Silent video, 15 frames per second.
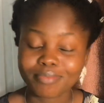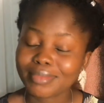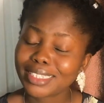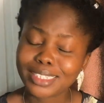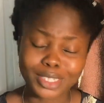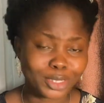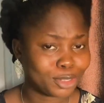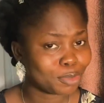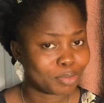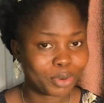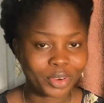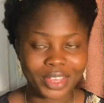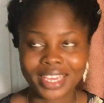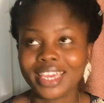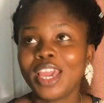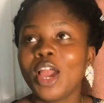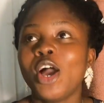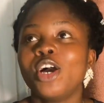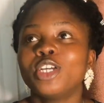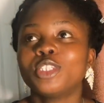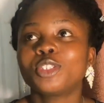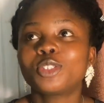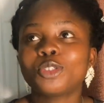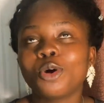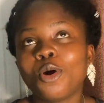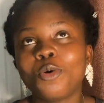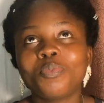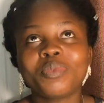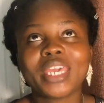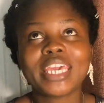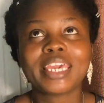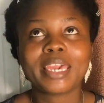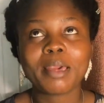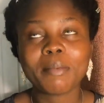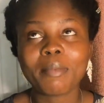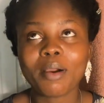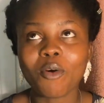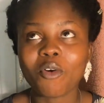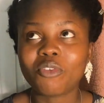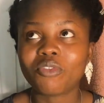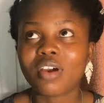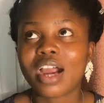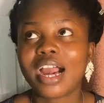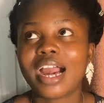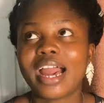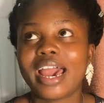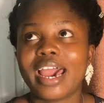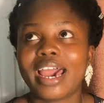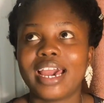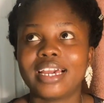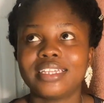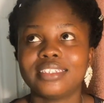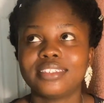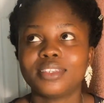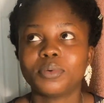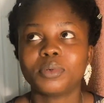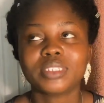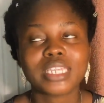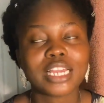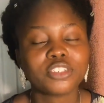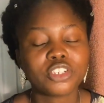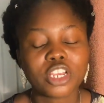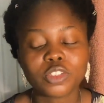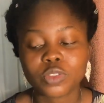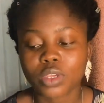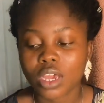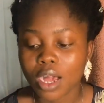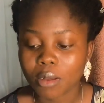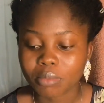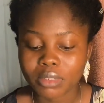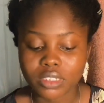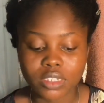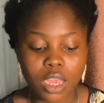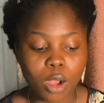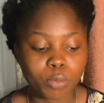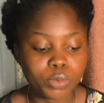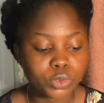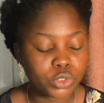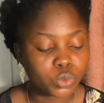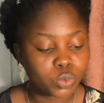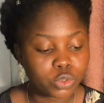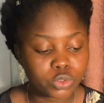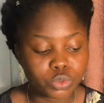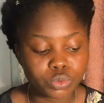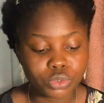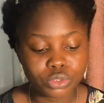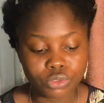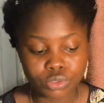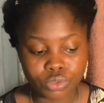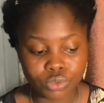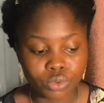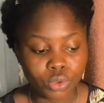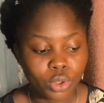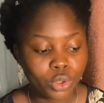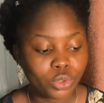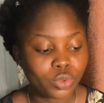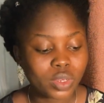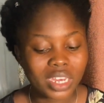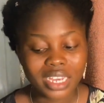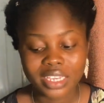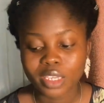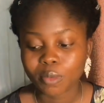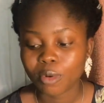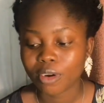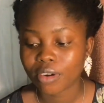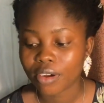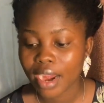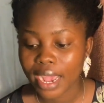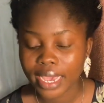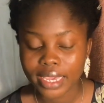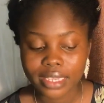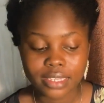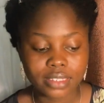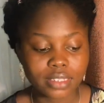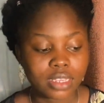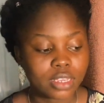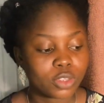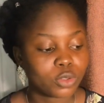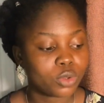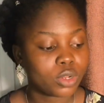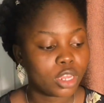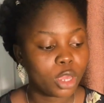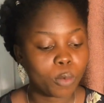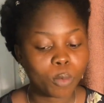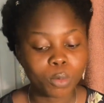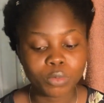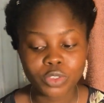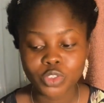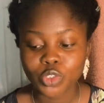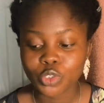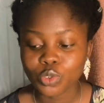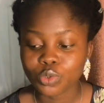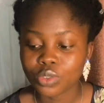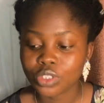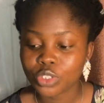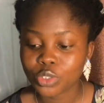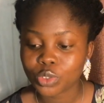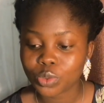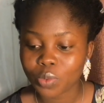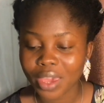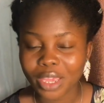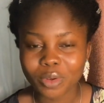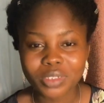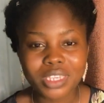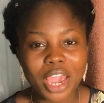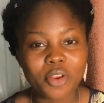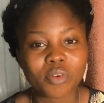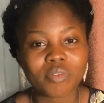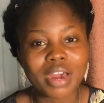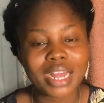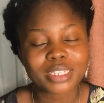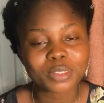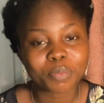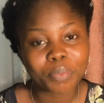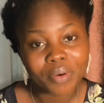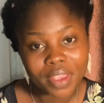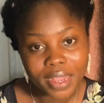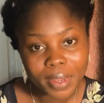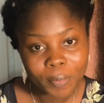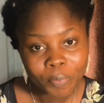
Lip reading: He's a good boy. So he came over and it was like trying to calm me down. Beauty, what do we do? You can't keep crying. Don't let your mommy see you this way. And those kind of heartbreak.